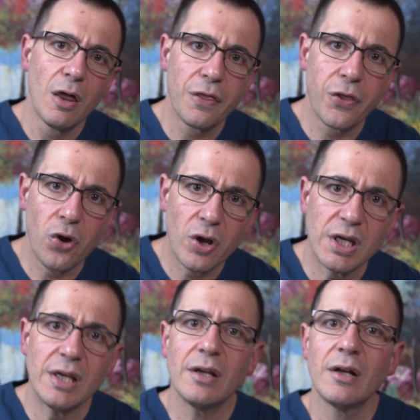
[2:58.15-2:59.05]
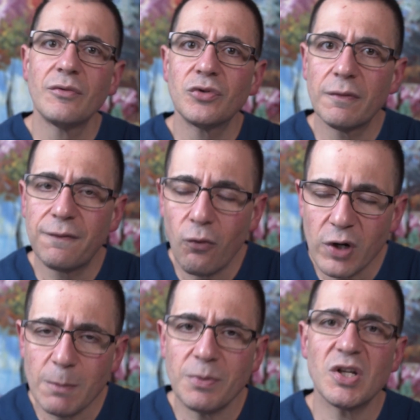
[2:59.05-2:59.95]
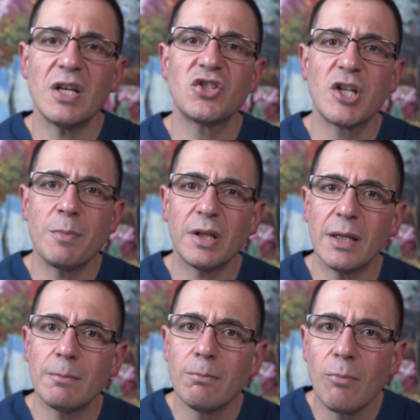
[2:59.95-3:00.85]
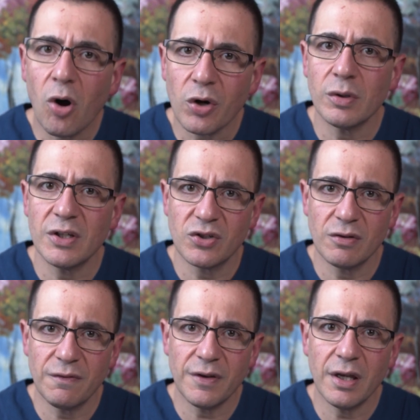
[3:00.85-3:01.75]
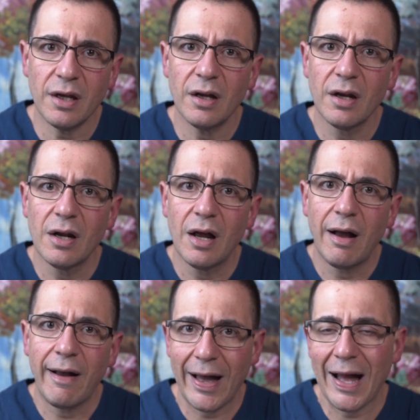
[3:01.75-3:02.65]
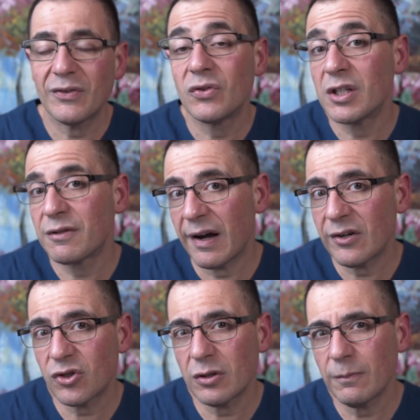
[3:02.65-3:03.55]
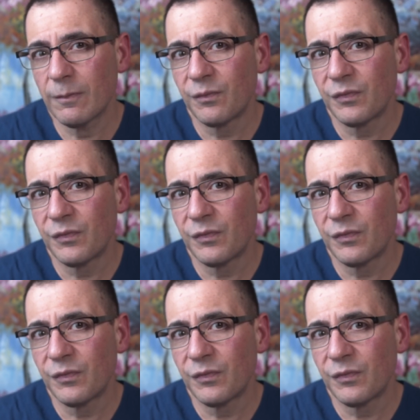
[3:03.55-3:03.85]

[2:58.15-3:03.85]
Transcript: 30 to 40% is typically moderately severe heart dysfunction.